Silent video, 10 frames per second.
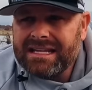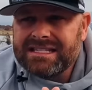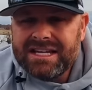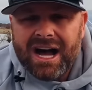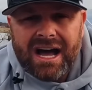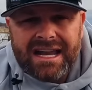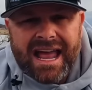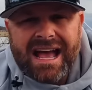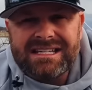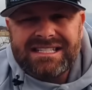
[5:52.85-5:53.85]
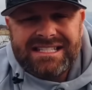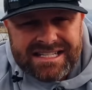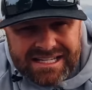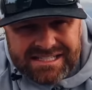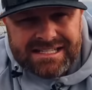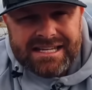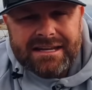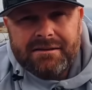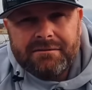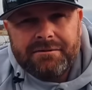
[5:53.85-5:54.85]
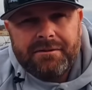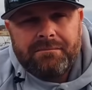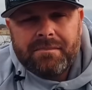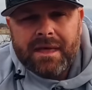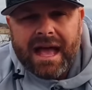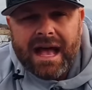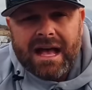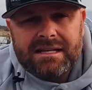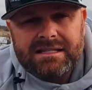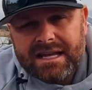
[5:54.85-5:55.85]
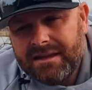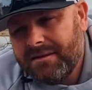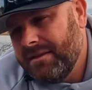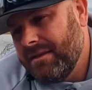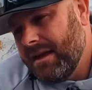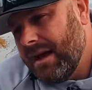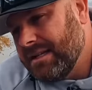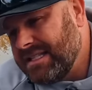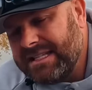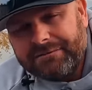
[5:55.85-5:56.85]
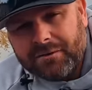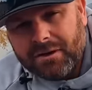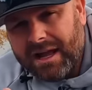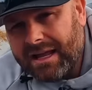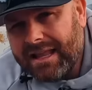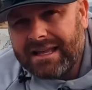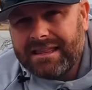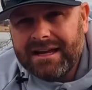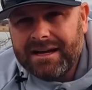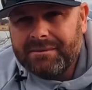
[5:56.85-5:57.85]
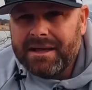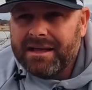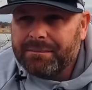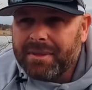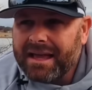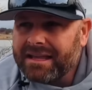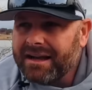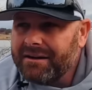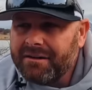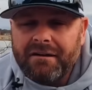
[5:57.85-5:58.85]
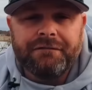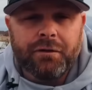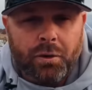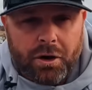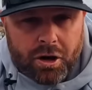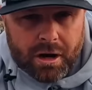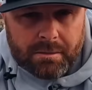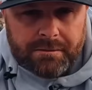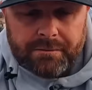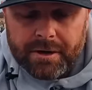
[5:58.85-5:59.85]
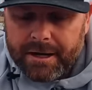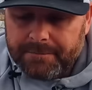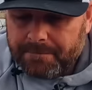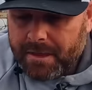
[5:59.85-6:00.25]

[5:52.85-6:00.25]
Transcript: not as sensitive as a stiffer line, like a fluorocarbon, right?